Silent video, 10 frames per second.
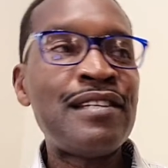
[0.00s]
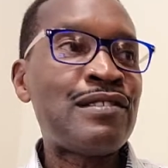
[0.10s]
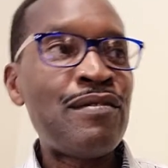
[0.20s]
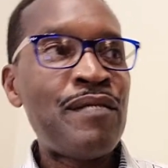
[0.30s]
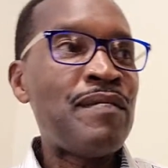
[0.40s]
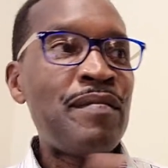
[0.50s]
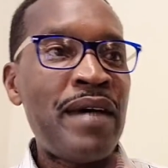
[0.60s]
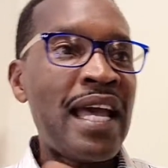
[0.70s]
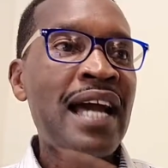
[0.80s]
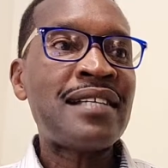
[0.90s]
so maybe
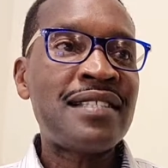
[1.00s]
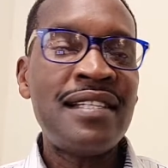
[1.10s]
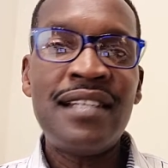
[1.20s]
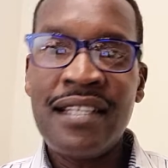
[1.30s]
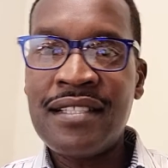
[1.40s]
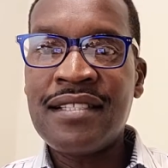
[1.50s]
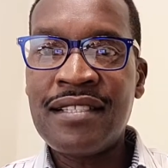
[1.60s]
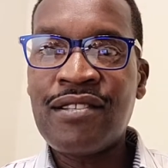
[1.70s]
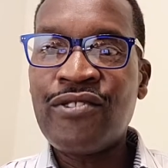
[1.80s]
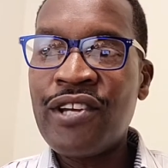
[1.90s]
my accent
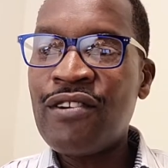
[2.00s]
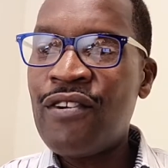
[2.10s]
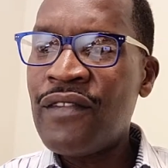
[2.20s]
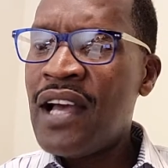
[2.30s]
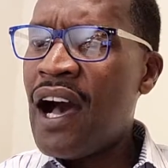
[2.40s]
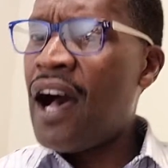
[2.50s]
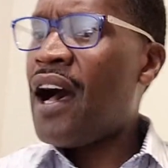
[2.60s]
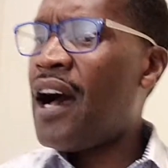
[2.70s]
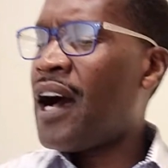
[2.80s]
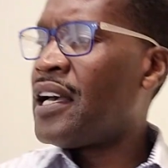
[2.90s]
is throwing you
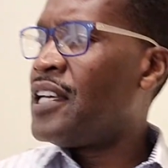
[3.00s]
off.